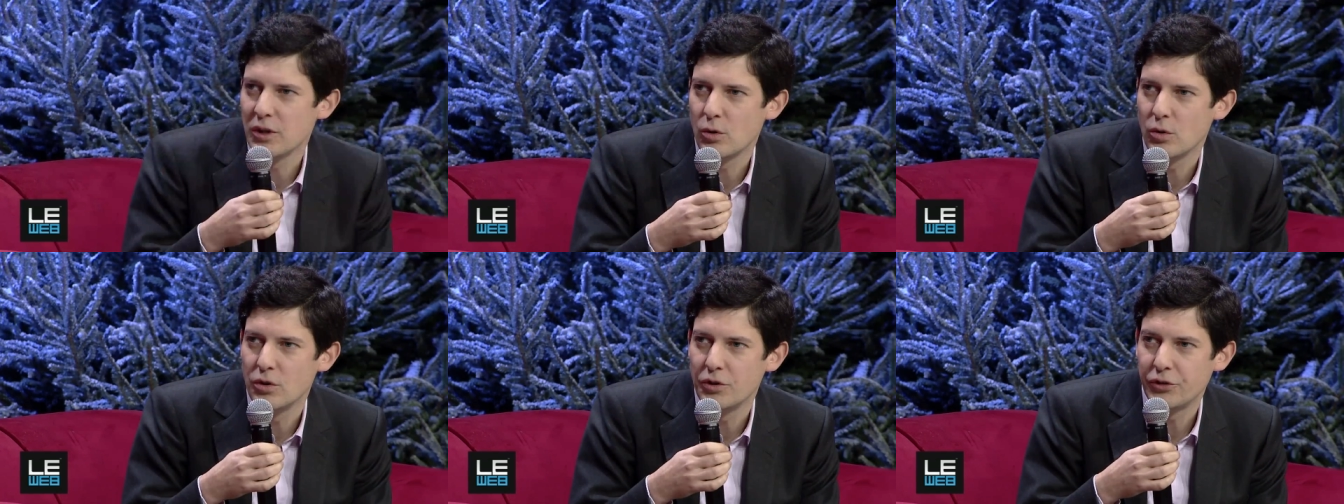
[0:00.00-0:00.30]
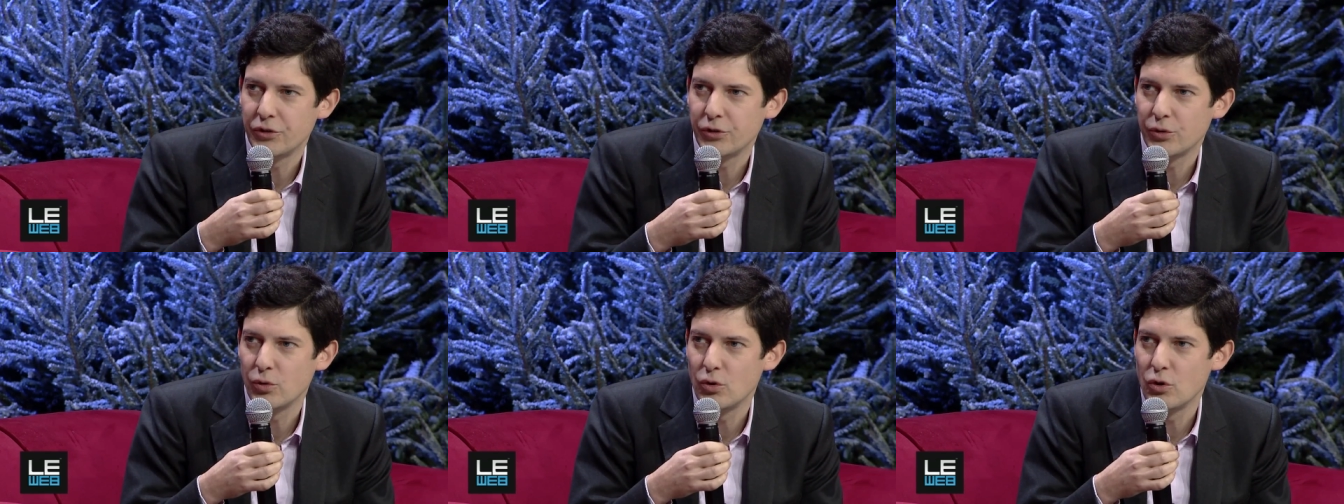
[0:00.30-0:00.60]
we call
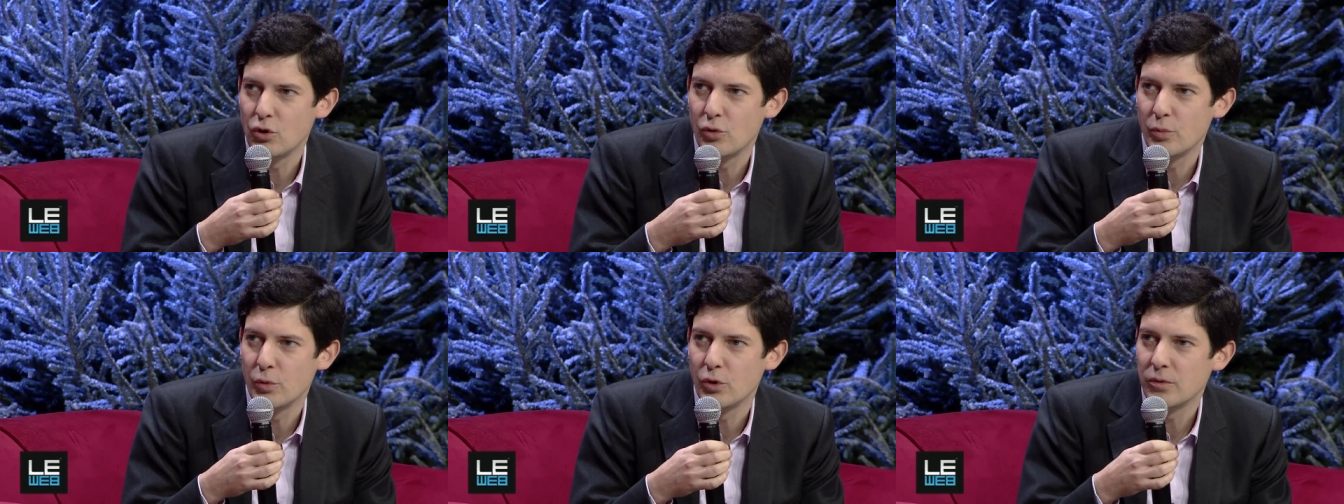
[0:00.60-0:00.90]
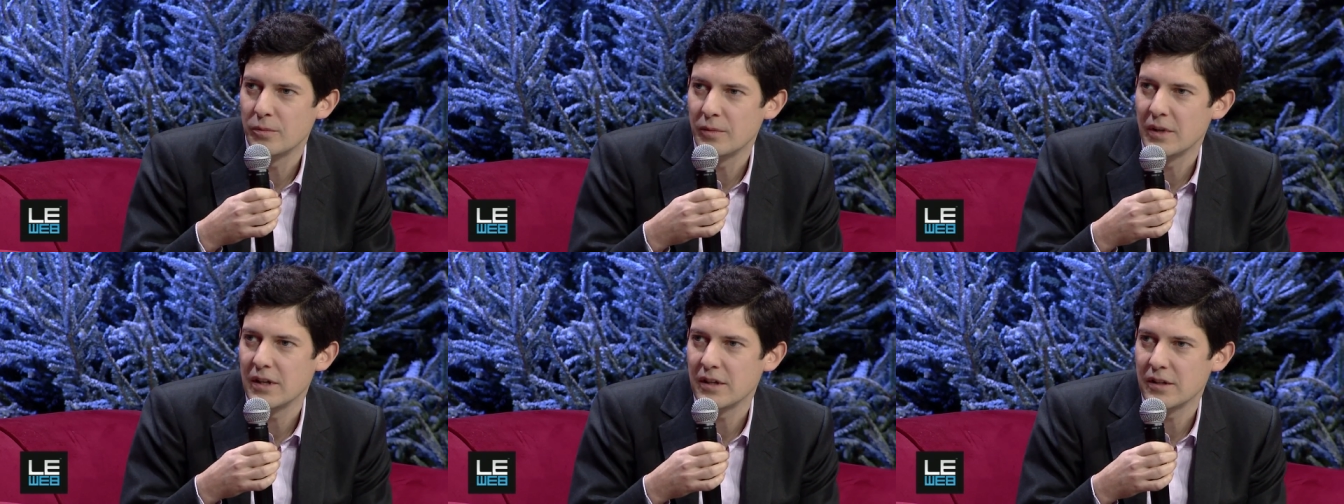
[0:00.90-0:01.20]

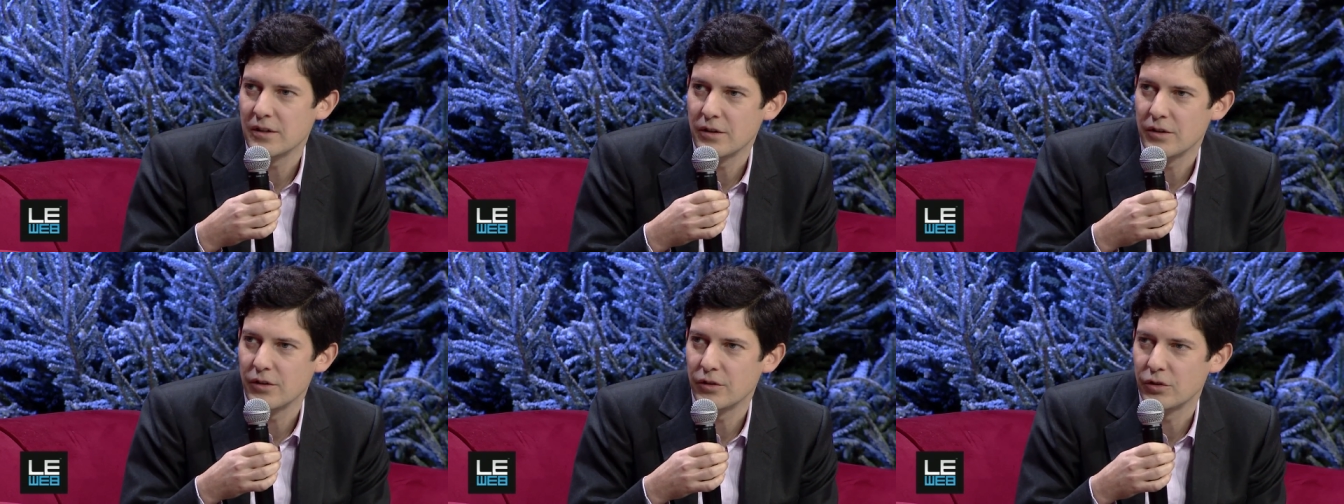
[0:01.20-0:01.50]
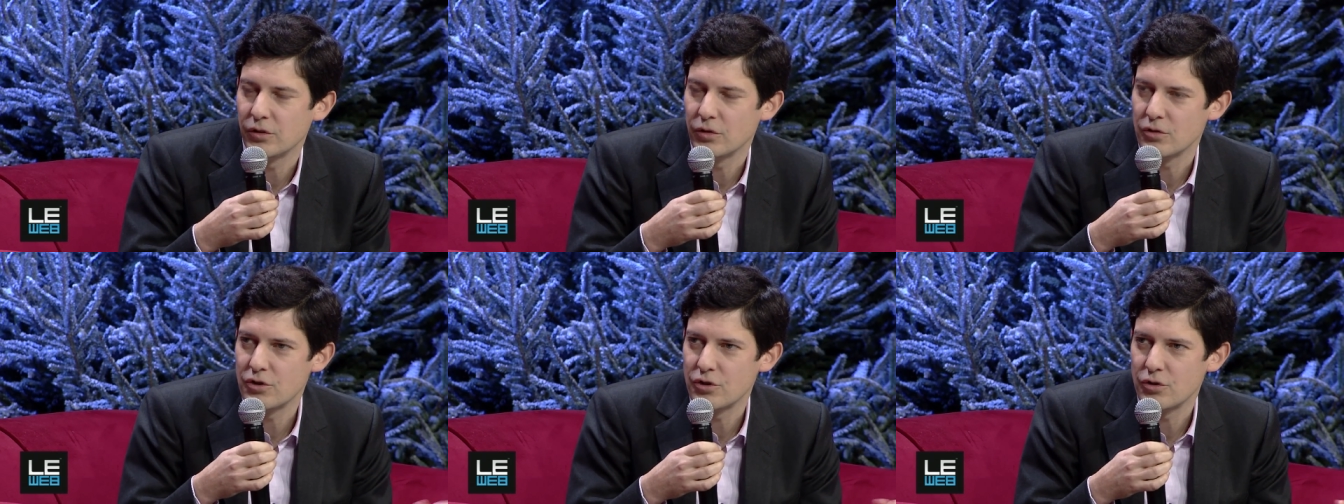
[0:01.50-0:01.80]
solomo,
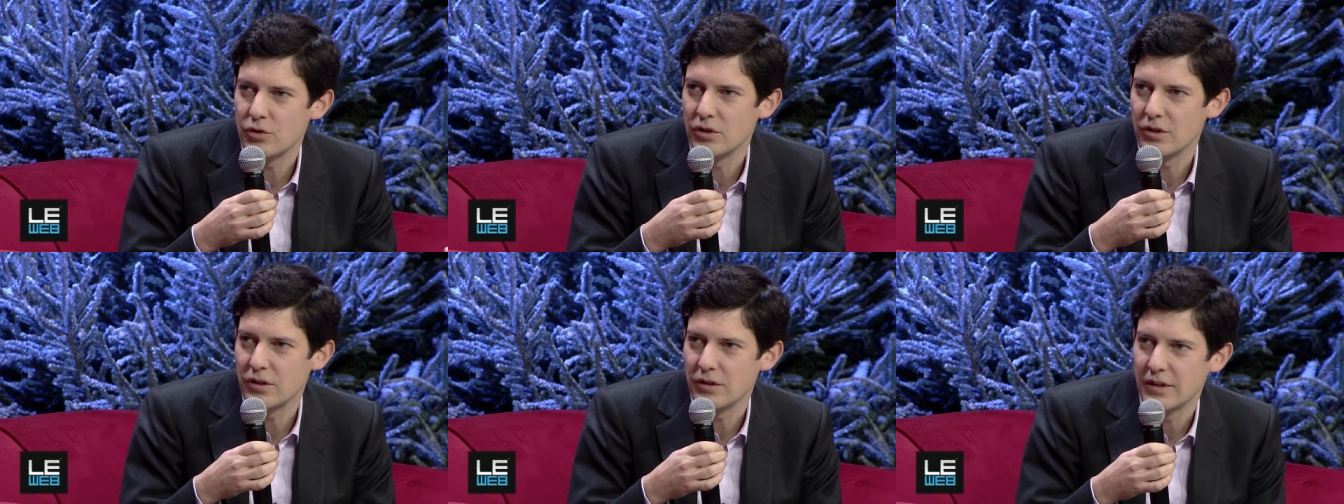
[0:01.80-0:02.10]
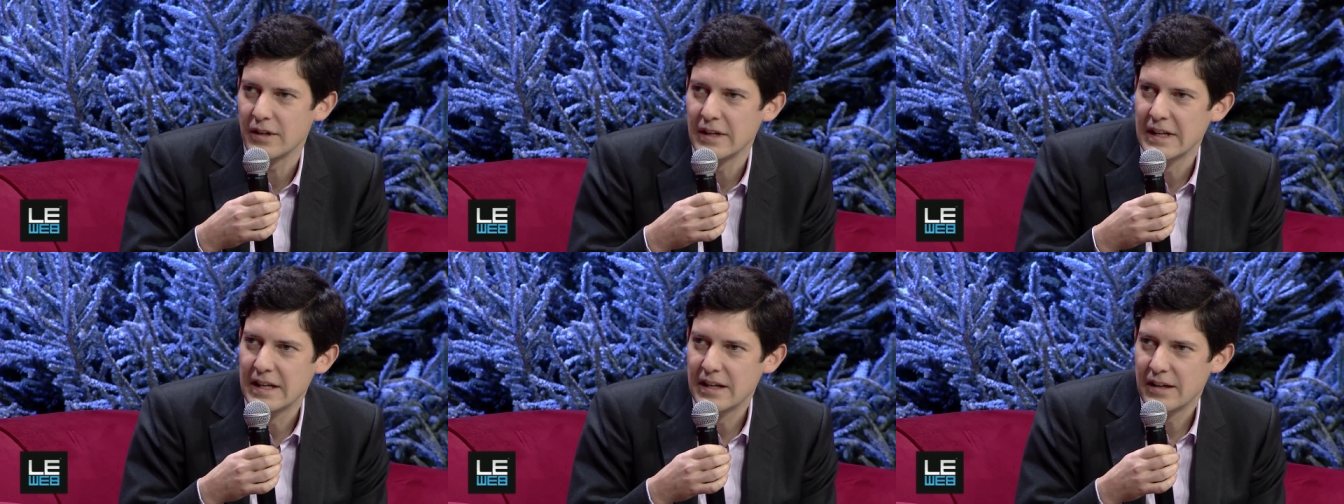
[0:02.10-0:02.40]

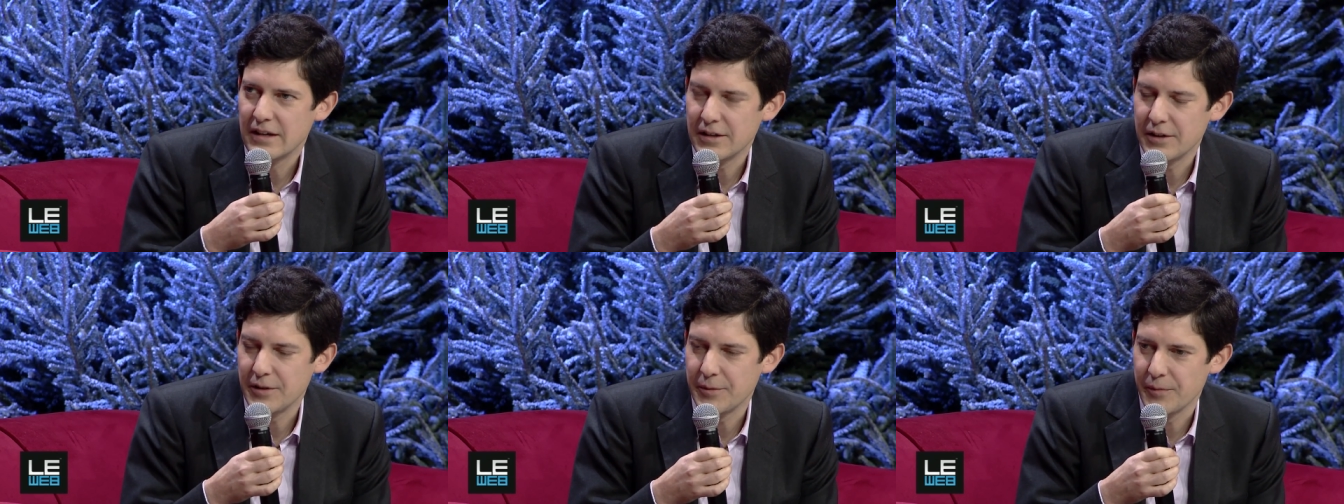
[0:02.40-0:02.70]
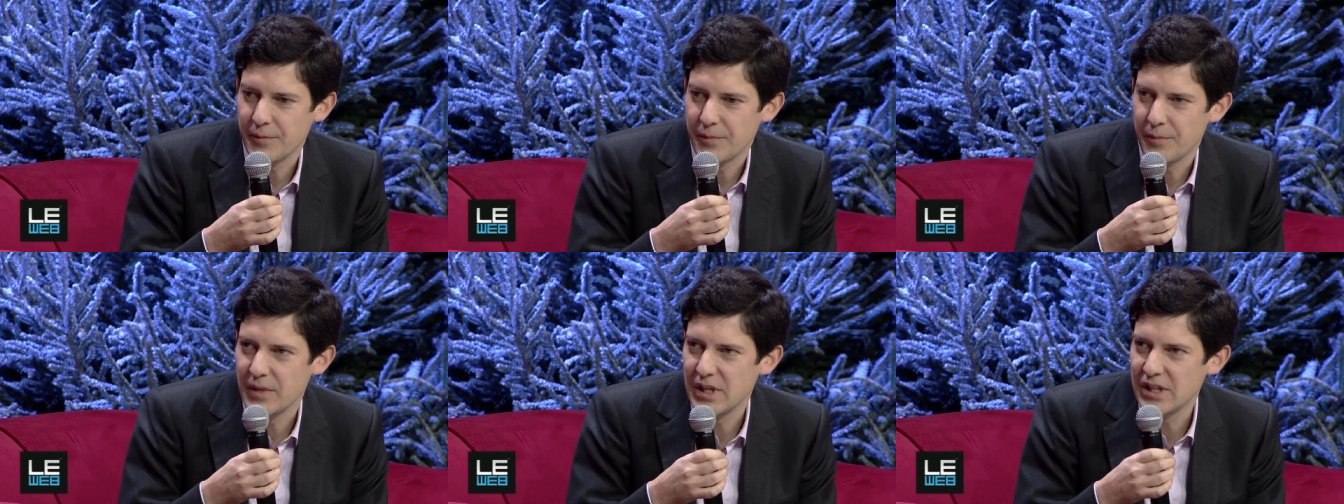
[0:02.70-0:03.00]
social
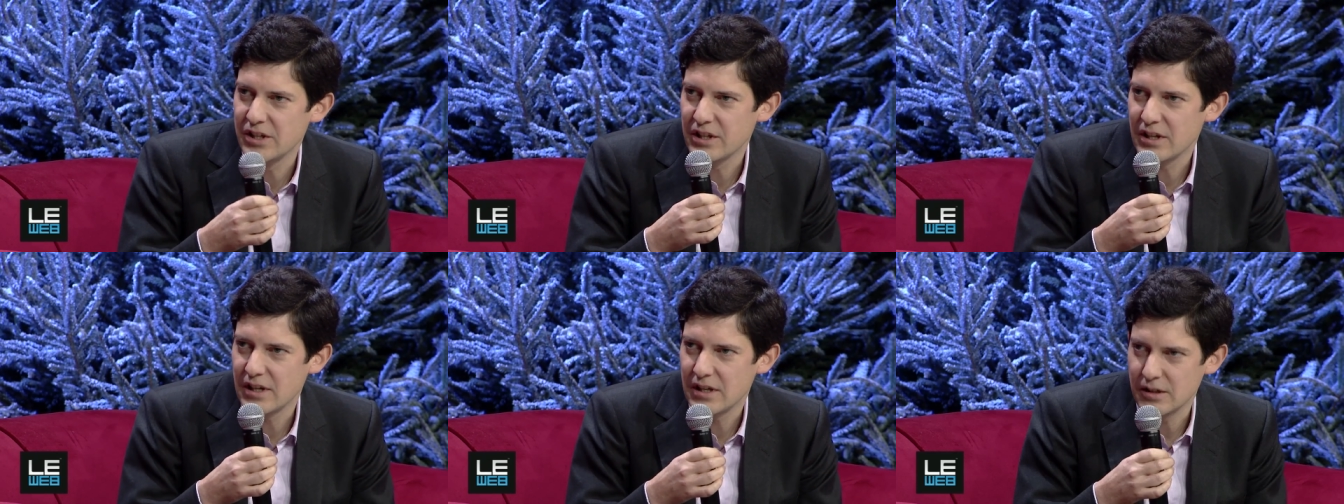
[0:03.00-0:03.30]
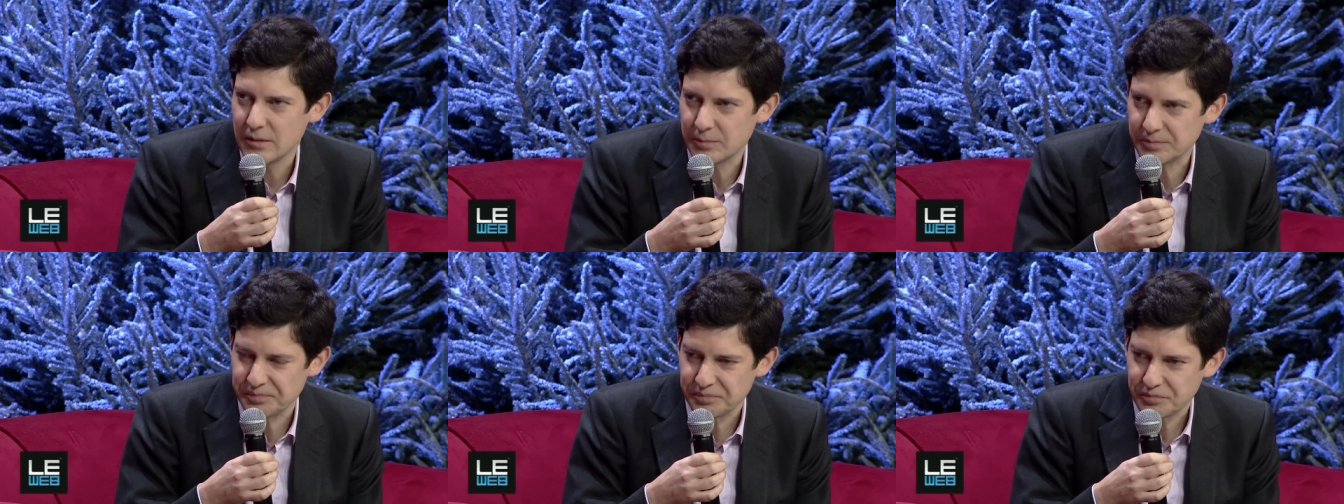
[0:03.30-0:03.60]
um,
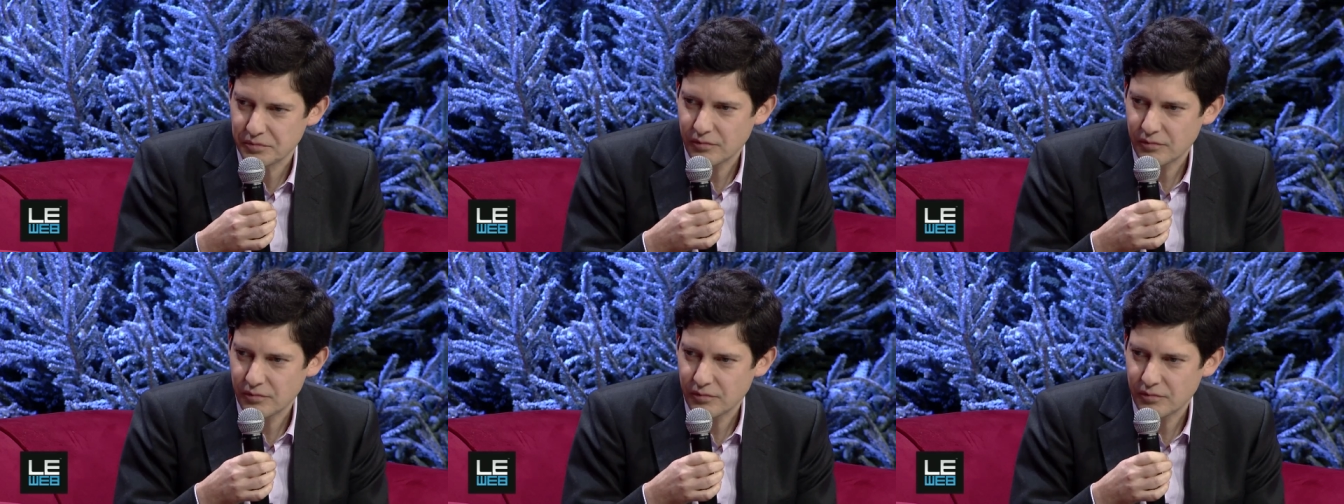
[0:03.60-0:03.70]
media